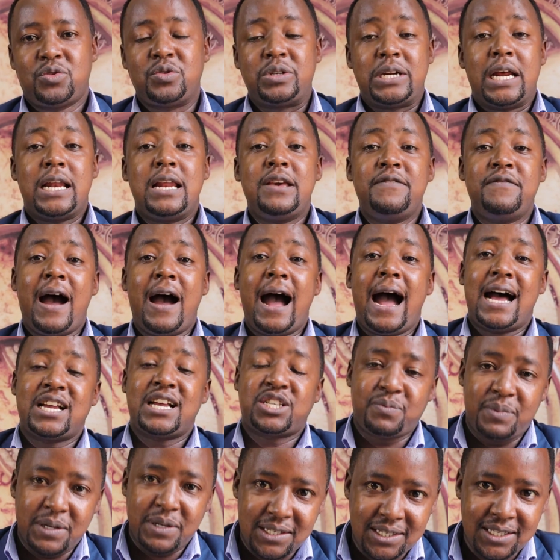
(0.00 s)
to deliver a
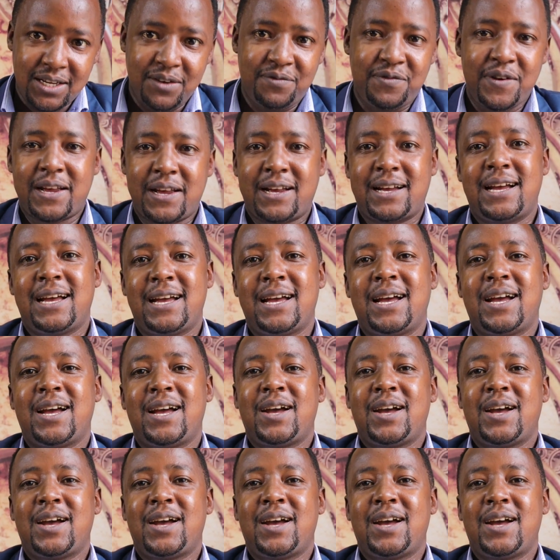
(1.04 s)
specific